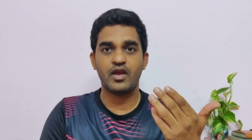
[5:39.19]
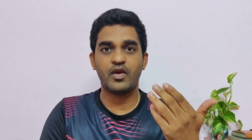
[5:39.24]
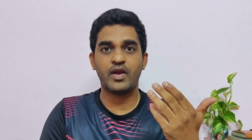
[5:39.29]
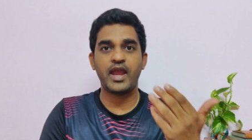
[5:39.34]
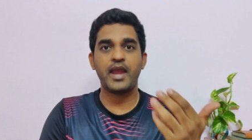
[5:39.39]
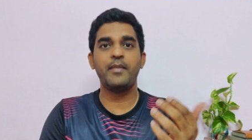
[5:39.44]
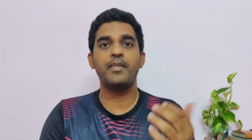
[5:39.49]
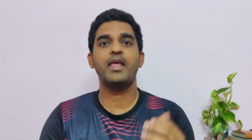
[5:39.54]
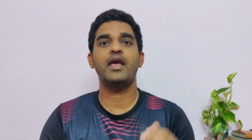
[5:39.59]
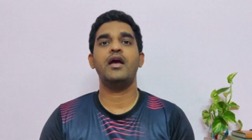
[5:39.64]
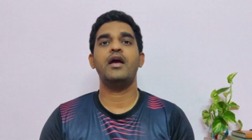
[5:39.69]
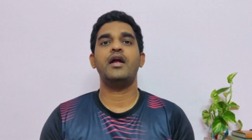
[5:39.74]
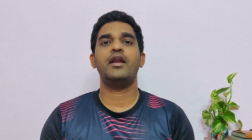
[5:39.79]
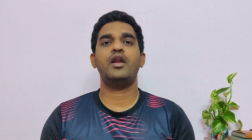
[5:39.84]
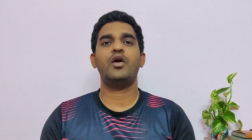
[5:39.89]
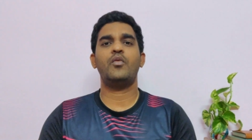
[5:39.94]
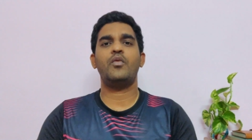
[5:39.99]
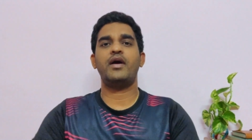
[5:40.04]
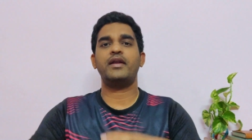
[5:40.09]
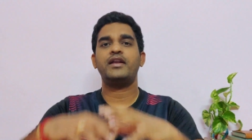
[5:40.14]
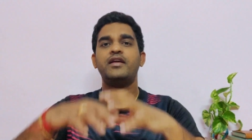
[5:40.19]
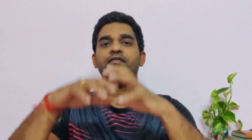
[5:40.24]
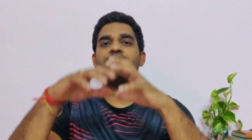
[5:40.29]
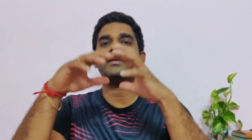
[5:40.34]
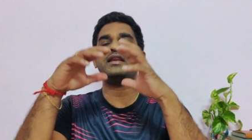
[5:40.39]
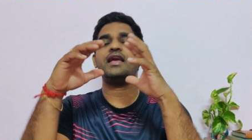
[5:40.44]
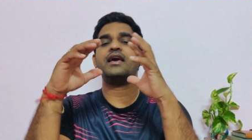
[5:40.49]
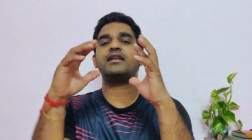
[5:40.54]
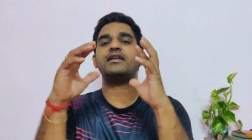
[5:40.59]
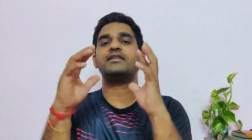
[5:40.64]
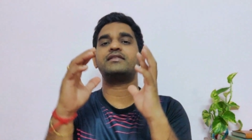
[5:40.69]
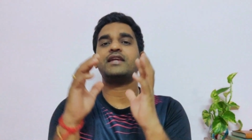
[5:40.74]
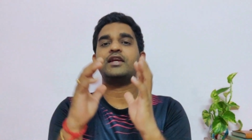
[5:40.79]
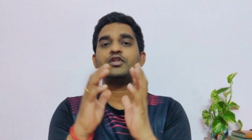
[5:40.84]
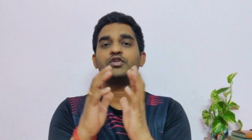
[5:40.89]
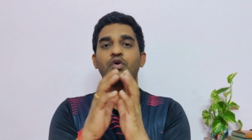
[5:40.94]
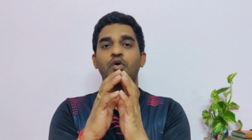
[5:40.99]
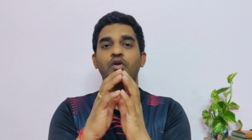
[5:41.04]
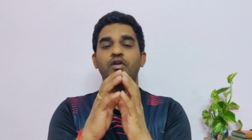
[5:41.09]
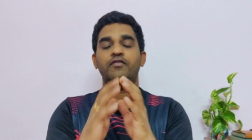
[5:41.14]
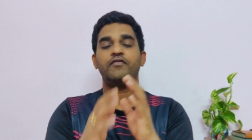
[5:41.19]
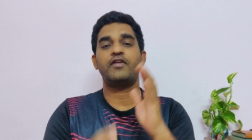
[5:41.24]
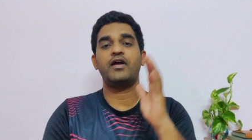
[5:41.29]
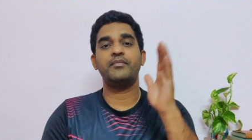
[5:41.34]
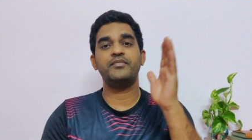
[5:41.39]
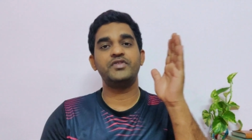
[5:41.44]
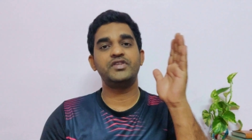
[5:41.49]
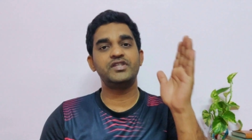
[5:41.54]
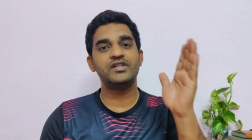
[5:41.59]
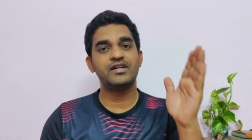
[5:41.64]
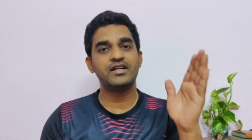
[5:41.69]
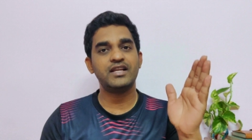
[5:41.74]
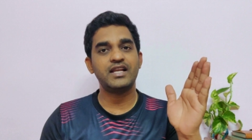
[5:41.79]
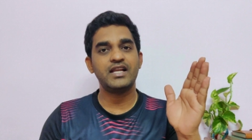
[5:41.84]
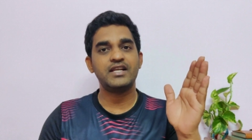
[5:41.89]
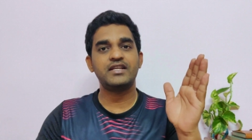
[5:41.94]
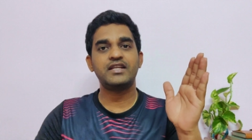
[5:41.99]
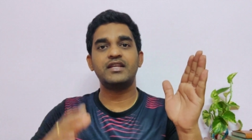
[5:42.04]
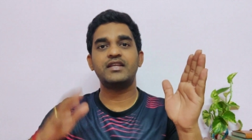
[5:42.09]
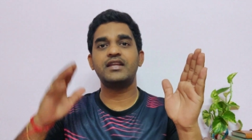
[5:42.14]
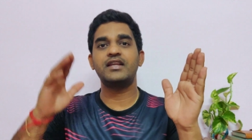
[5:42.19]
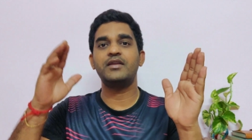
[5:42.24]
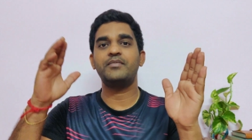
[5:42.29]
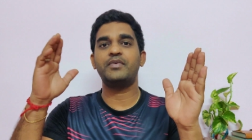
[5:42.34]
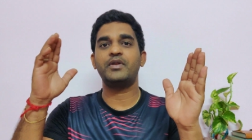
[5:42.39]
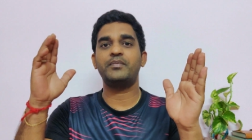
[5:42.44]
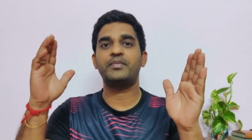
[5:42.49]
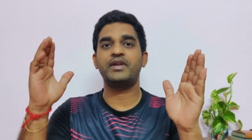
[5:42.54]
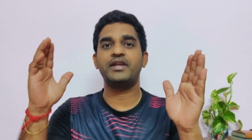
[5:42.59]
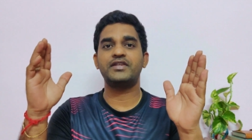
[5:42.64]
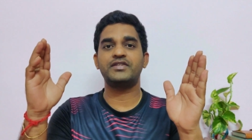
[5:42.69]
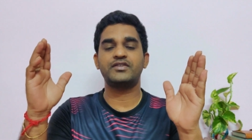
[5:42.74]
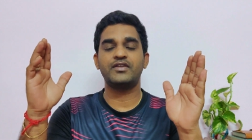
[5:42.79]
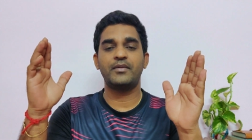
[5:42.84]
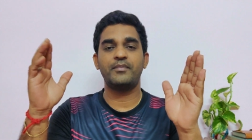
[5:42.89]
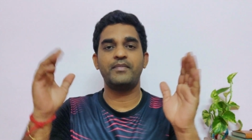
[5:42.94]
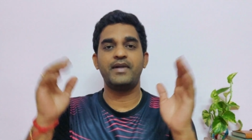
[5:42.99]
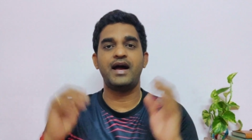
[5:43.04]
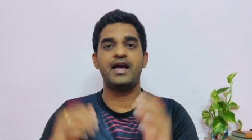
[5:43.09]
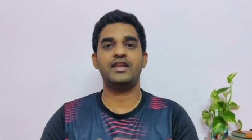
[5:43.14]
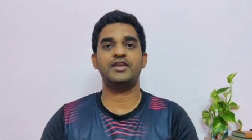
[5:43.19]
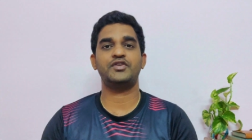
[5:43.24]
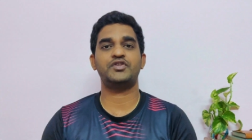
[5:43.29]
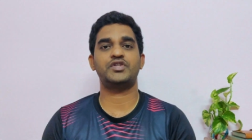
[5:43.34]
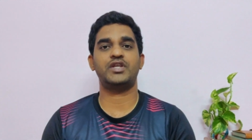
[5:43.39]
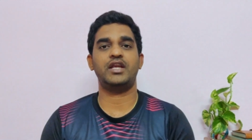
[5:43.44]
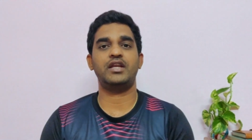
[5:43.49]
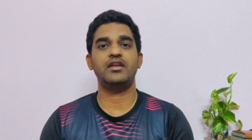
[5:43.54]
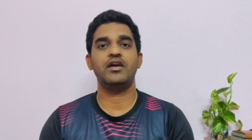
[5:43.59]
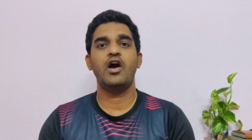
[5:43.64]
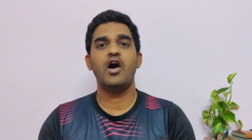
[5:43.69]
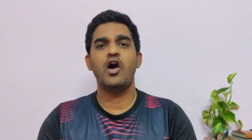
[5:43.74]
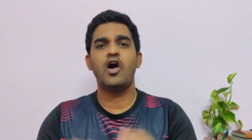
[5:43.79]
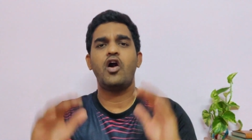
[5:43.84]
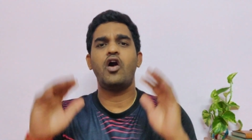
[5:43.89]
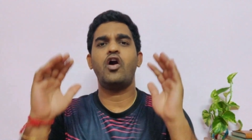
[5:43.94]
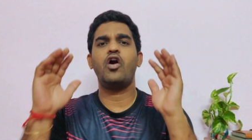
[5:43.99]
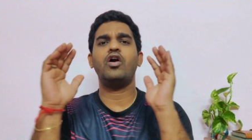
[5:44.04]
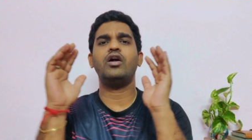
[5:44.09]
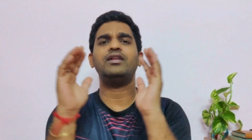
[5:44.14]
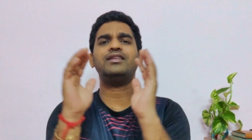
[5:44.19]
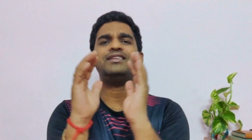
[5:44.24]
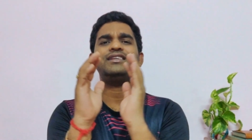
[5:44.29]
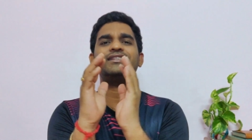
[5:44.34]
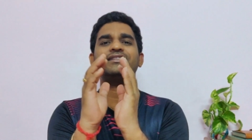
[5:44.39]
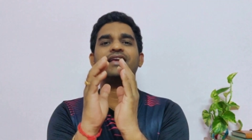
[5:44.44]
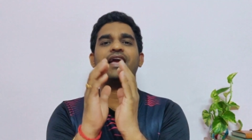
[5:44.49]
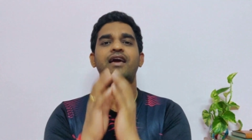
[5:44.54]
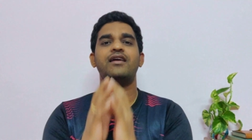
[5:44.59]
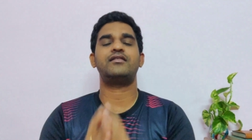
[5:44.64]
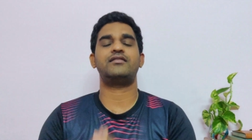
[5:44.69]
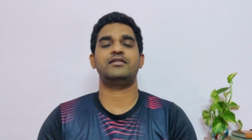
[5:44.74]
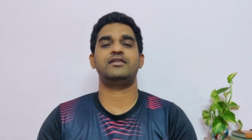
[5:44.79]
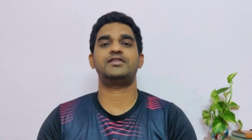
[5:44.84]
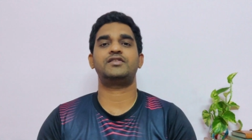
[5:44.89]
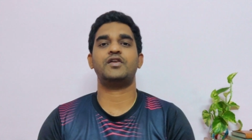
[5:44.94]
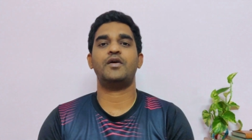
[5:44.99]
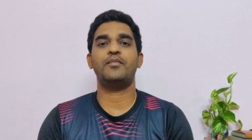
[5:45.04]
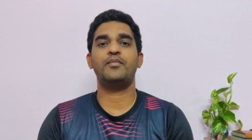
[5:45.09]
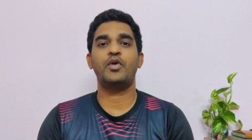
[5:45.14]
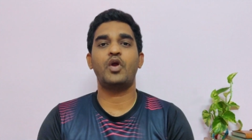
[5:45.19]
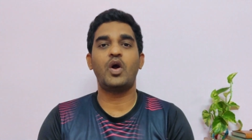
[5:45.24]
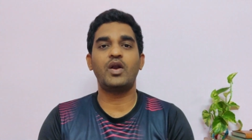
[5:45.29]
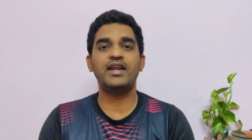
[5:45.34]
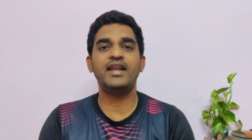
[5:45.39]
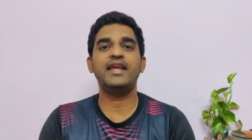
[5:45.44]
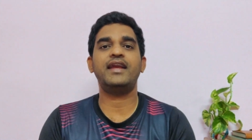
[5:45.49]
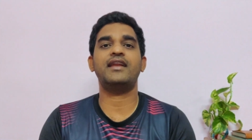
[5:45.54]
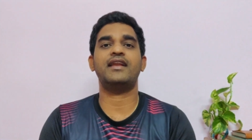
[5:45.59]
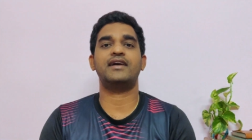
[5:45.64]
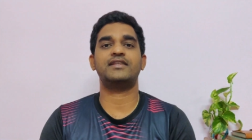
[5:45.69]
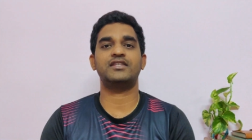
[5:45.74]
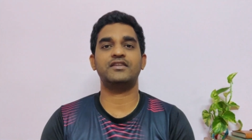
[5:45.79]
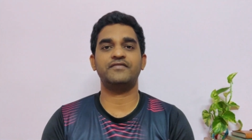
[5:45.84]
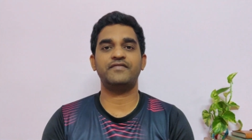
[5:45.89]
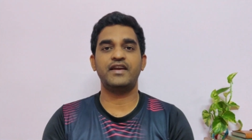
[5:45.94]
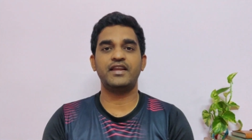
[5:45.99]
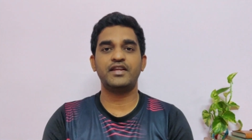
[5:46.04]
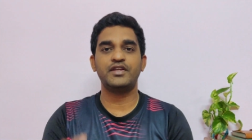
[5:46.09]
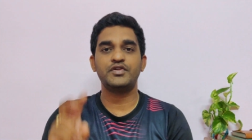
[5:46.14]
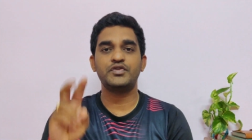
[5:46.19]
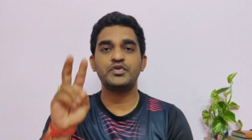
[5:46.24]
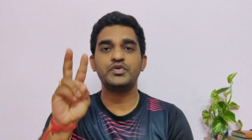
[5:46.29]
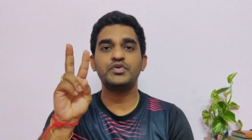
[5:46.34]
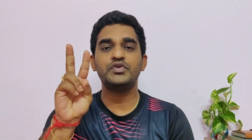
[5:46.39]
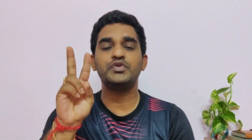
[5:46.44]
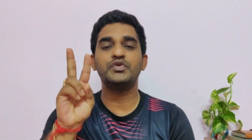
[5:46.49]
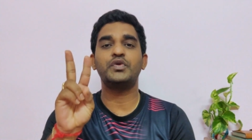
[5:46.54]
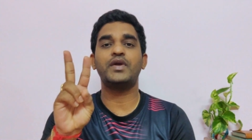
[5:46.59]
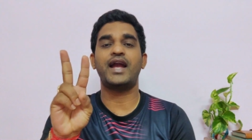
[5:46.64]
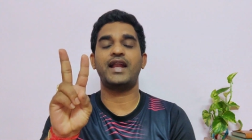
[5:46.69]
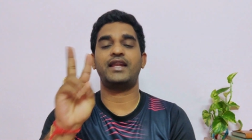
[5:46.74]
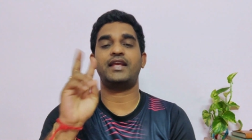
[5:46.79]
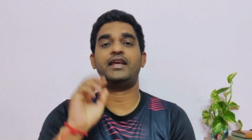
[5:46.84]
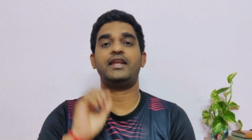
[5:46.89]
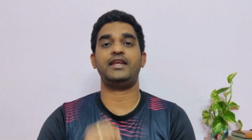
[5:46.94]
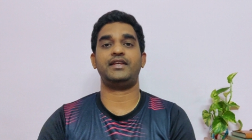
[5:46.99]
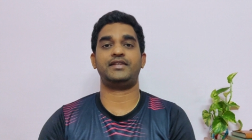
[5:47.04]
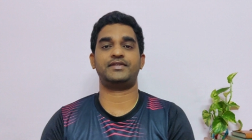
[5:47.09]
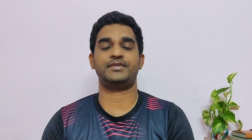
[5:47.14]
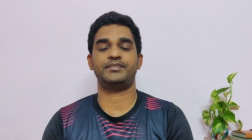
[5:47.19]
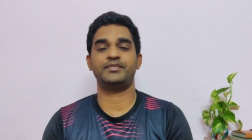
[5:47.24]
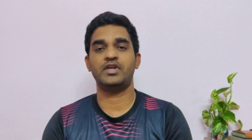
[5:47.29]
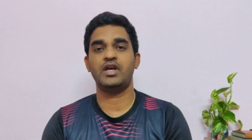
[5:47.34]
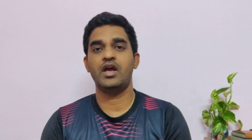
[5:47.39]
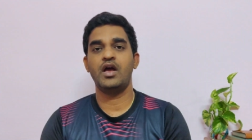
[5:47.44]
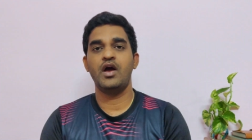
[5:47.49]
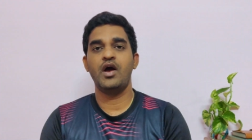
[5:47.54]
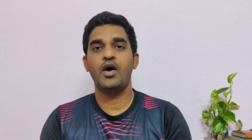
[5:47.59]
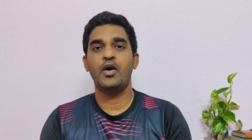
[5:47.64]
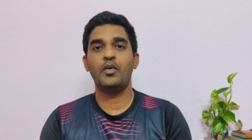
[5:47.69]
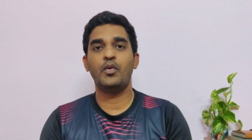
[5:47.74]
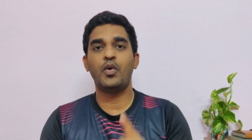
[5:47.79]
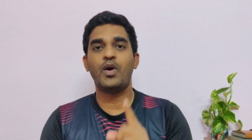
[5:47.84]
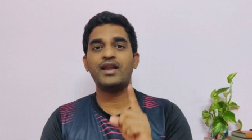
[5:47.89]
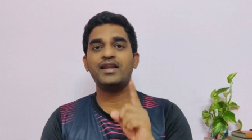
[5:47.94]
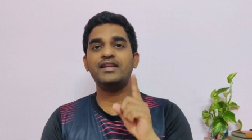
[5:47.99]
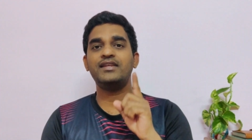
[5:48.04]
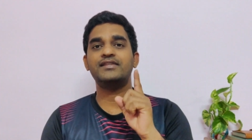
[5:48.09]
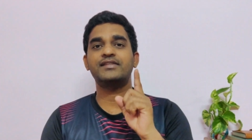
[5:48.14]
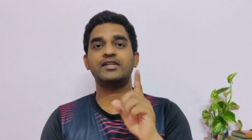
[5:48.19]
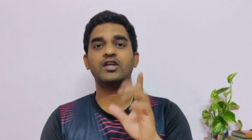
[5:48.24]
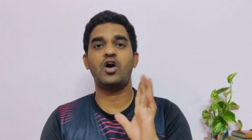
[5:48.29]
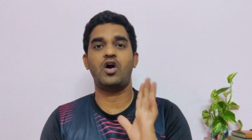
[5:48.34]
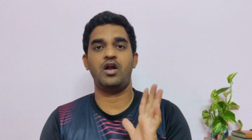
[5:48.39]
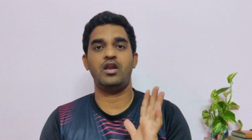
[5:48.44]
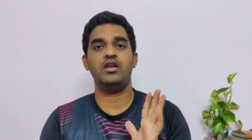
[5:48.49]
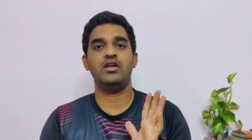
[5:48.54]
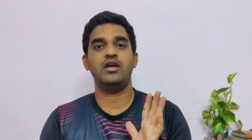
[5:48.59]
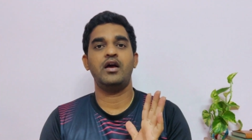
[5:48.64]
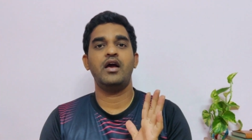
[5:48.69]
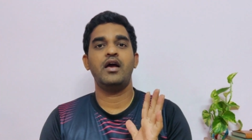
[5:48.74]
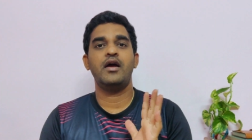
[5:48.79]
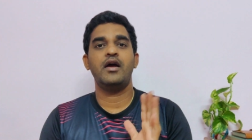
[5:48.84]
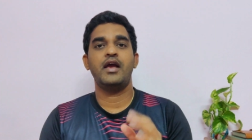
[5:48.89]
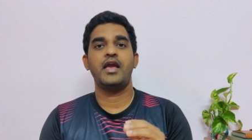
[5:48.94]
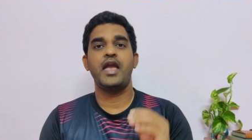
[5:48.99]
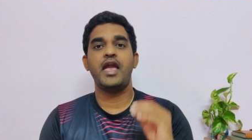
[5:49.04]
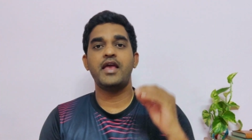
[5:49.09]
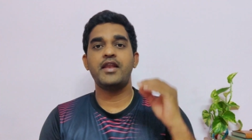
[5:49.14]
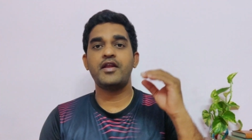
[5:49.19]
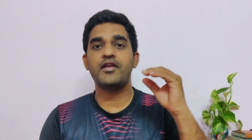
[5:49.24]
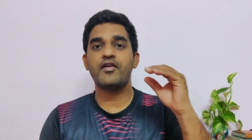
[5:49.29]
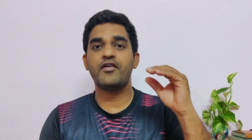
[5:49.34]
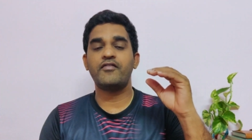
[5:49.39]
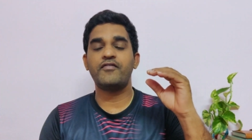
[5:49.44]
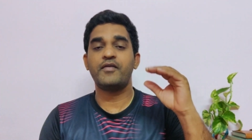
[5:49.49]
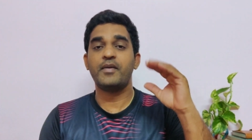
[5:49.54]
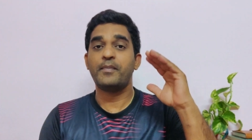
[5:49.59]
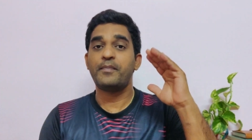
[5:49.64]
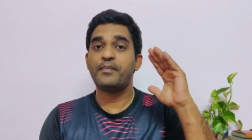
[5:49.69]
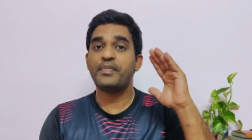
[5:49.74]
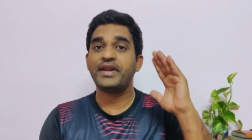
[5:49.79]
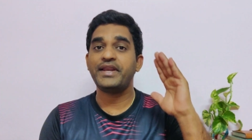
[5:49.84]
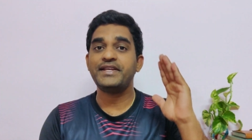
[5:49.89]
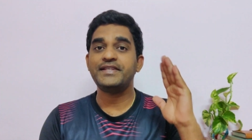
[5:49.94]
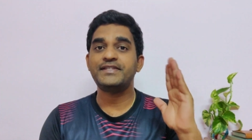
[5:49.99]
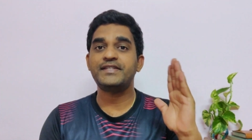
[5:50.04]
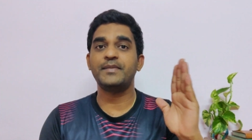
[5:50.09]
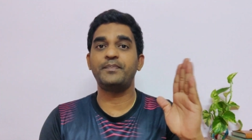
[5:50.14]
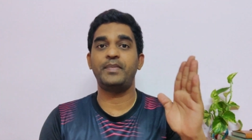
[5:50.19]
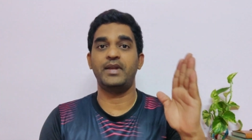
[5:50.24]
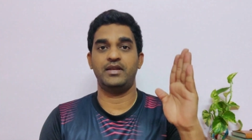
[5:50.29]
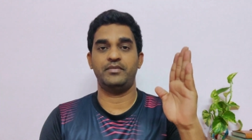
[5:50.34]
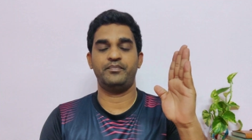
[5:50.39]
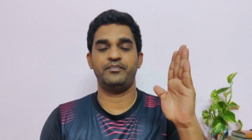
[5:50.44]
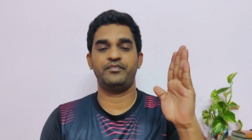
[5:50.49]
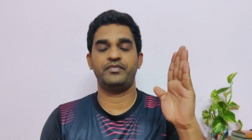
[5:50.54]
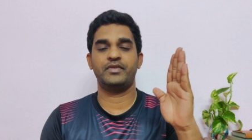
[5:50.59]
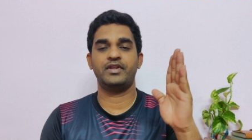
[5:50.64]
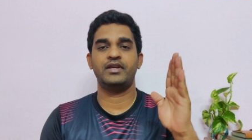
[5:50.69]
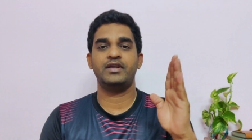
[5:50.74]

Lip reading: Okay. Now whatever errors I told from journal entry till preparation of balance sheet, all these errors broadly classified into two categories. One is called error of principle.